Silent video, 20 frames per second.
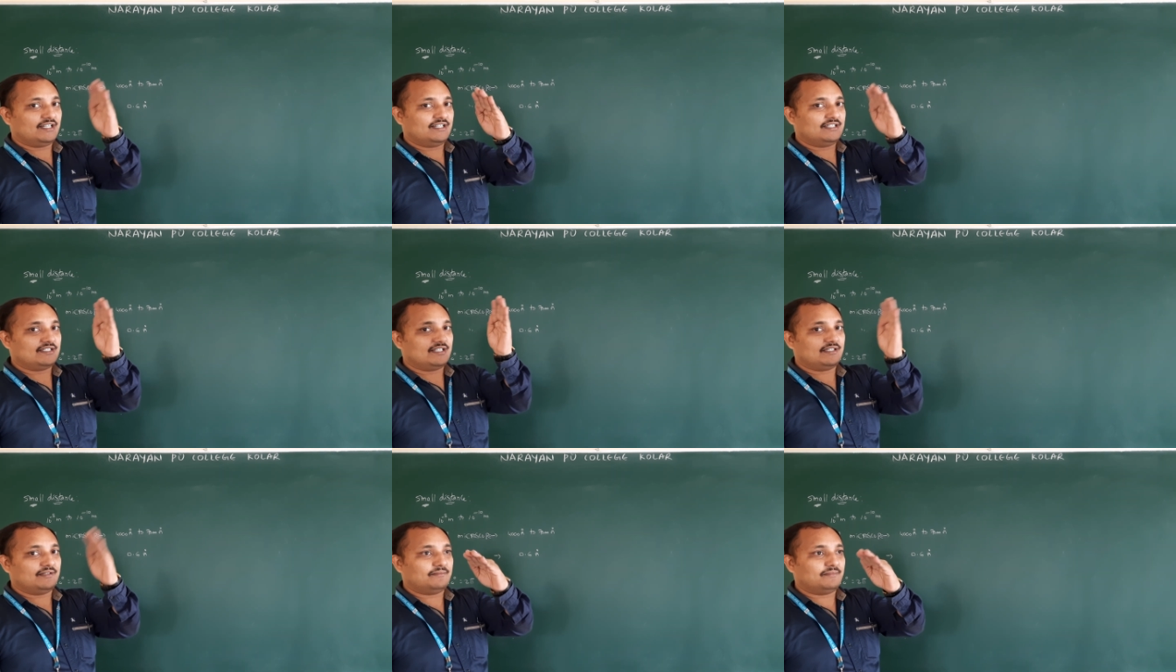That
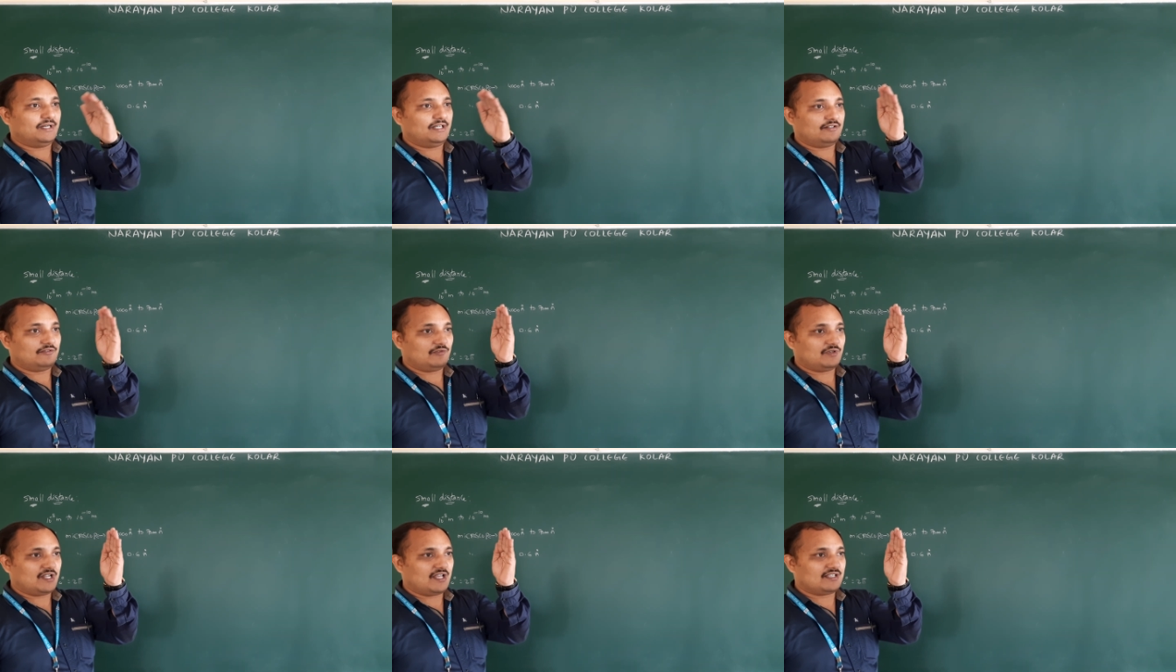is nothing
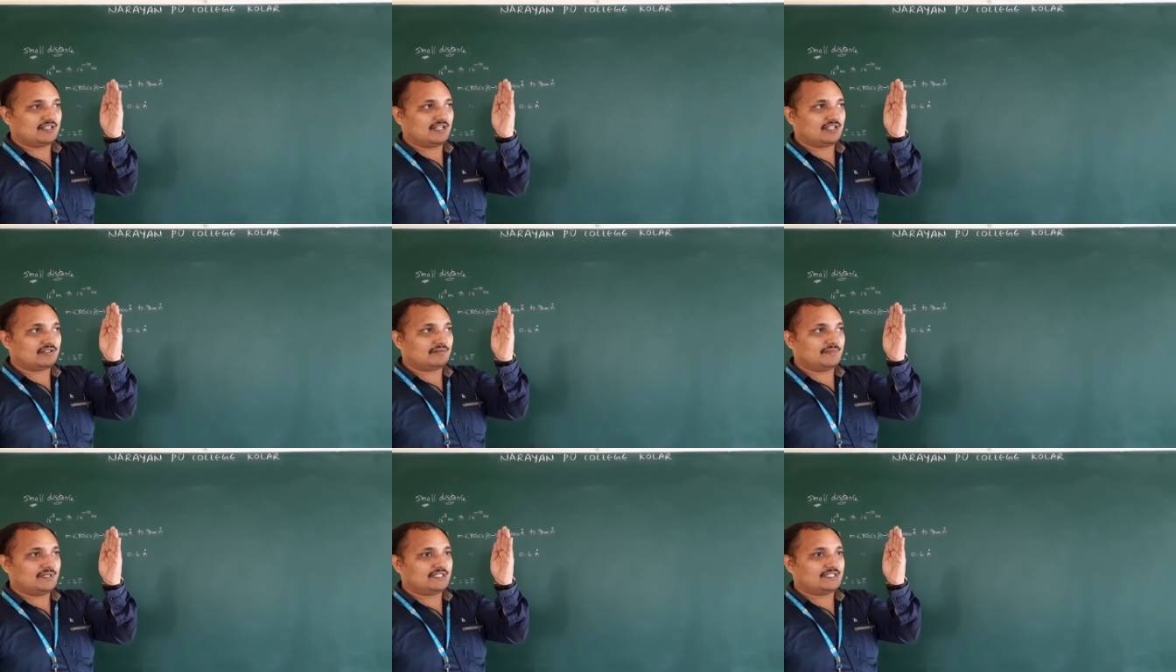but one
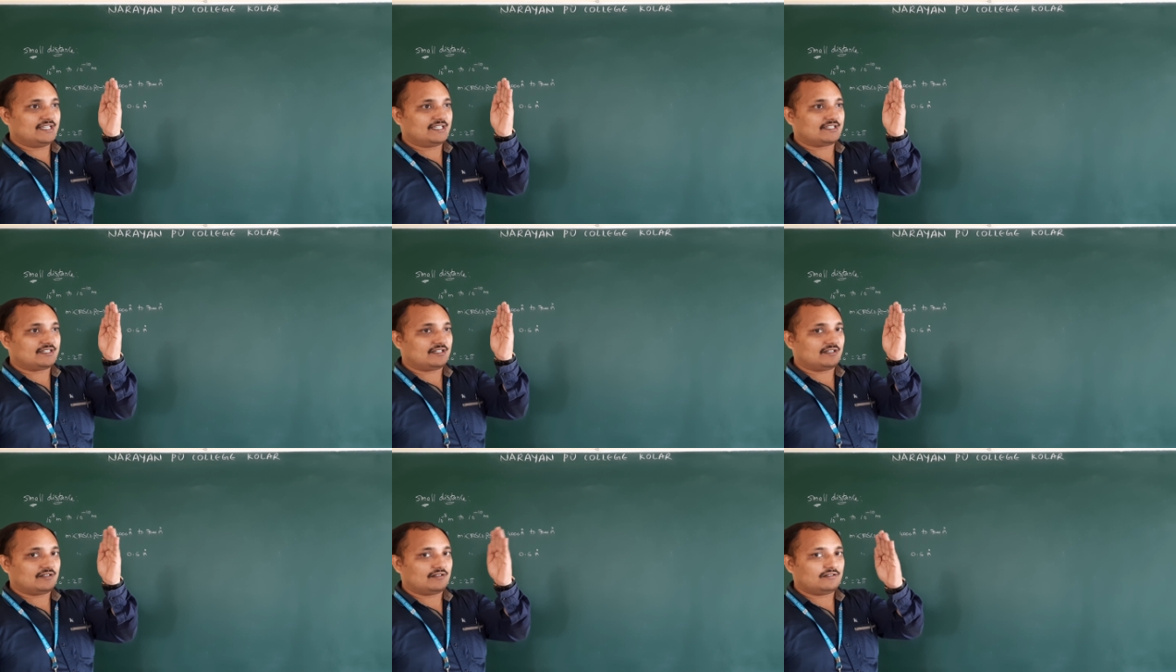oscillation means
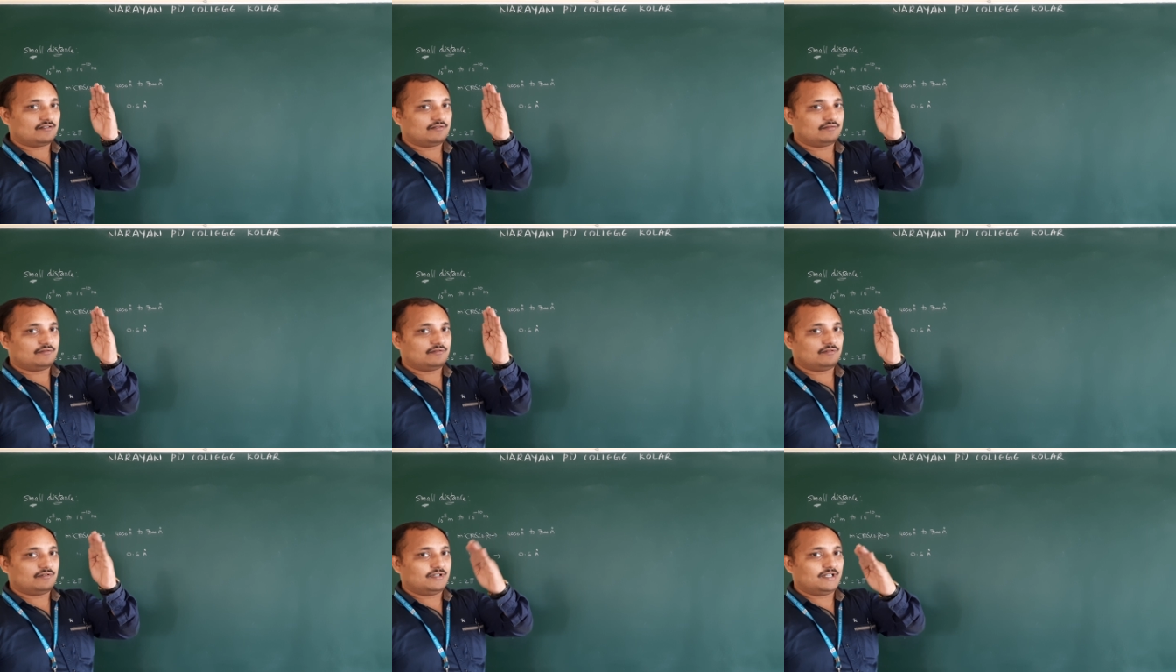just
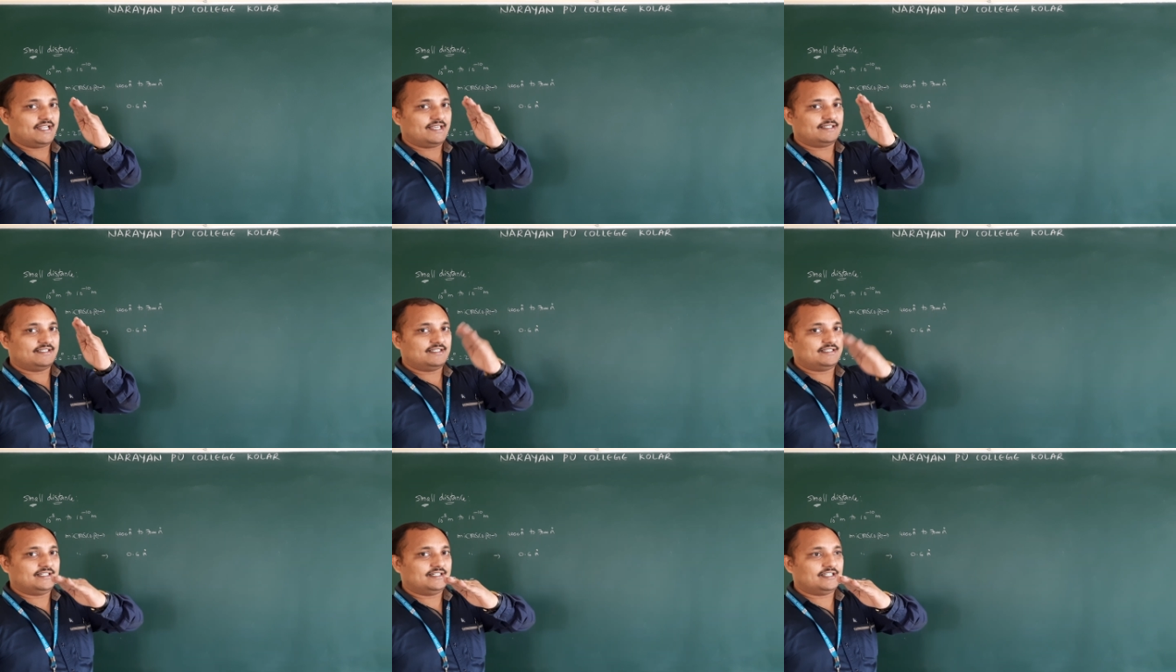
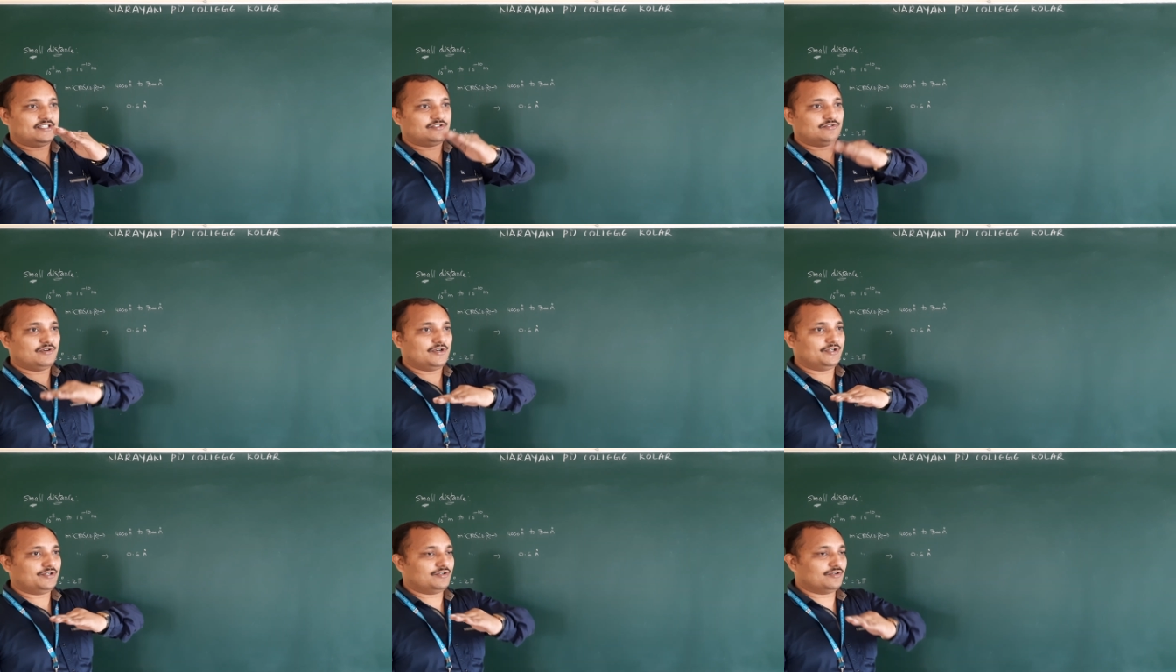like this it is
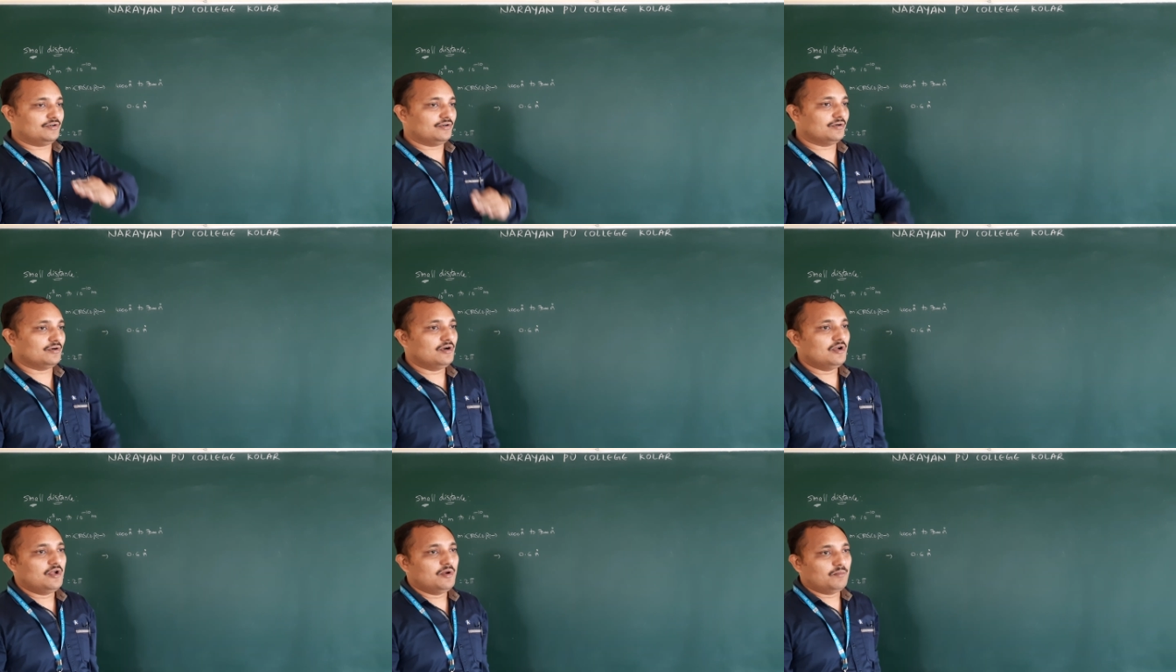going to
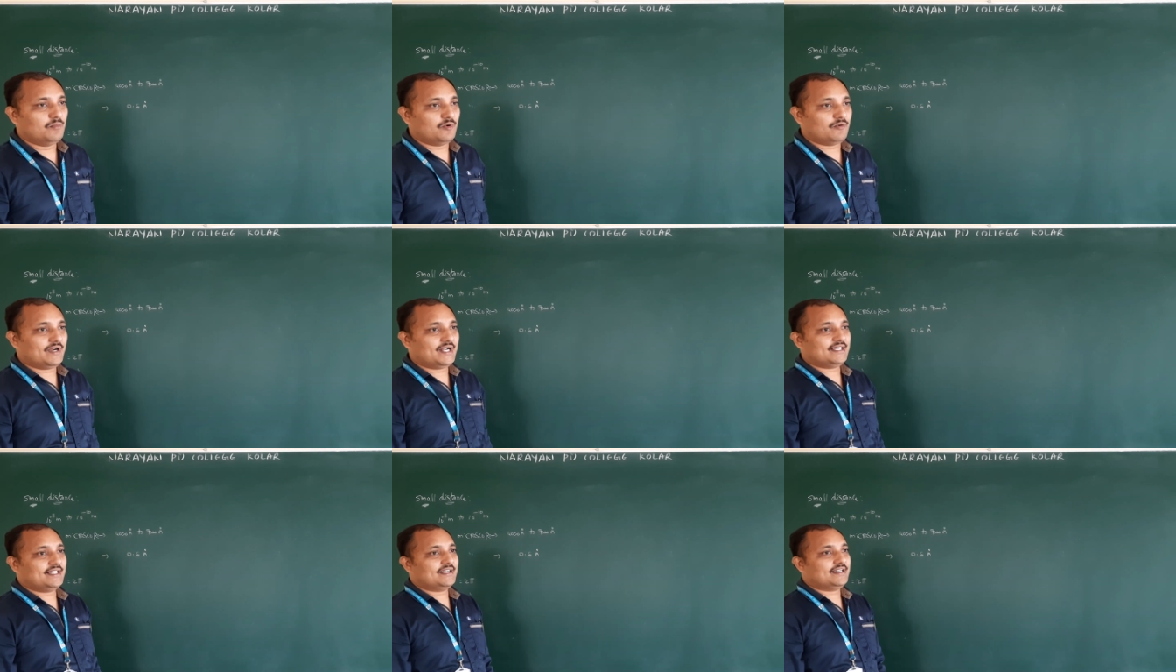
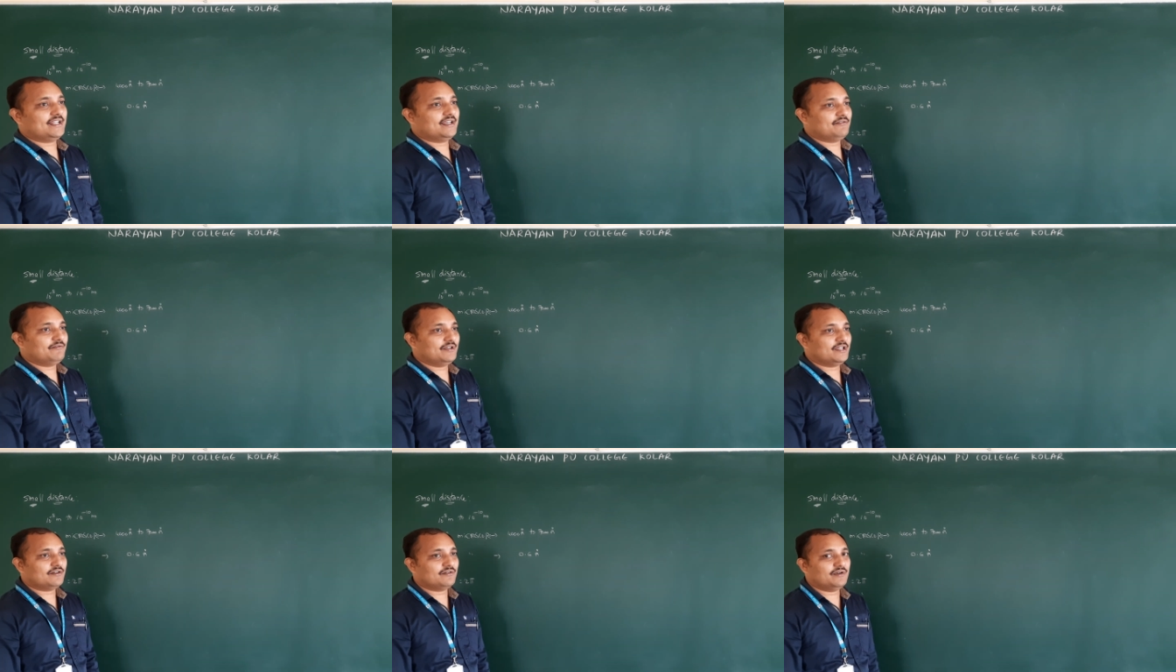move. At that
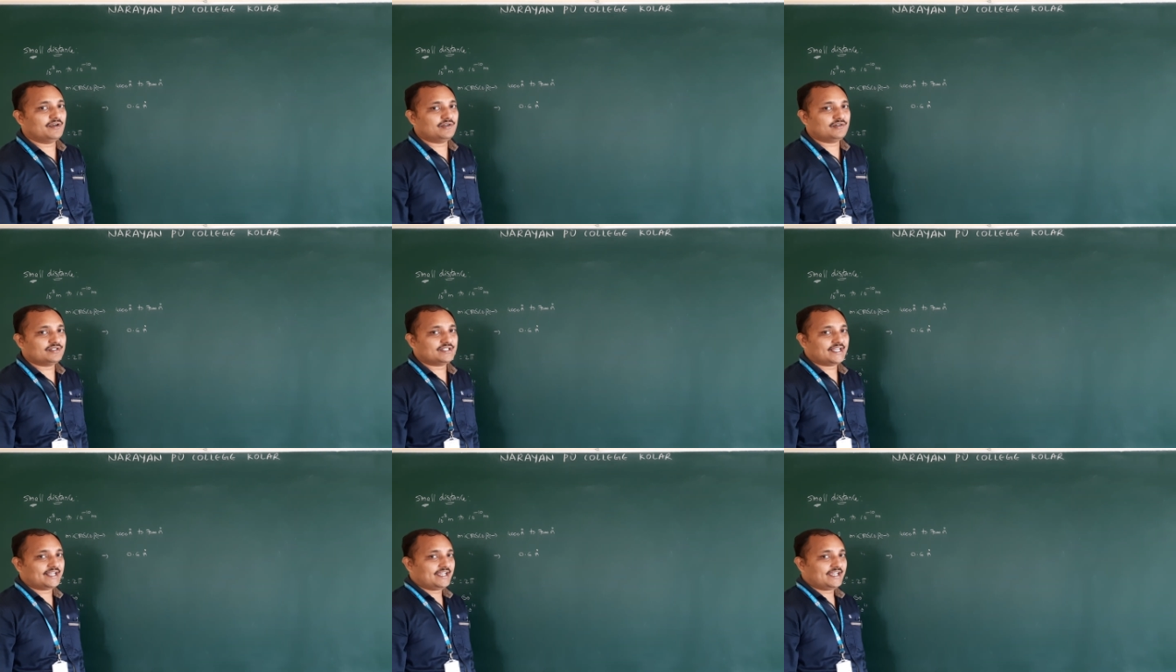time we are going to